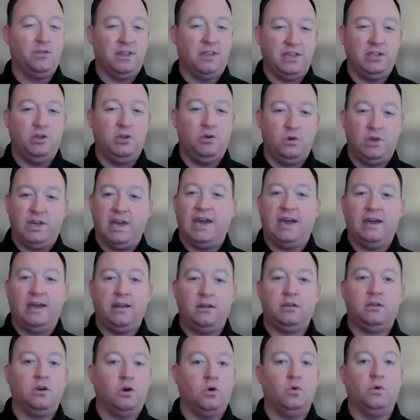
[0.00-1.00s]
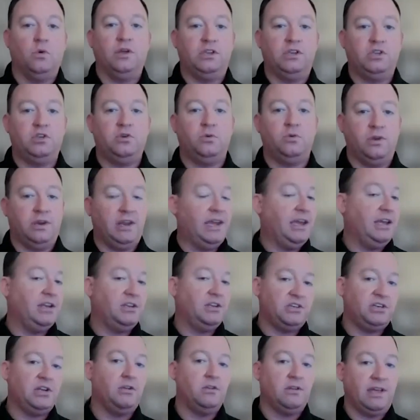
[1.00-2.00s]
that you get going to an
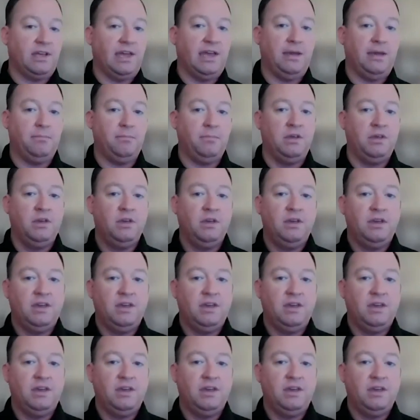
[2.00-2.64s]
AHL game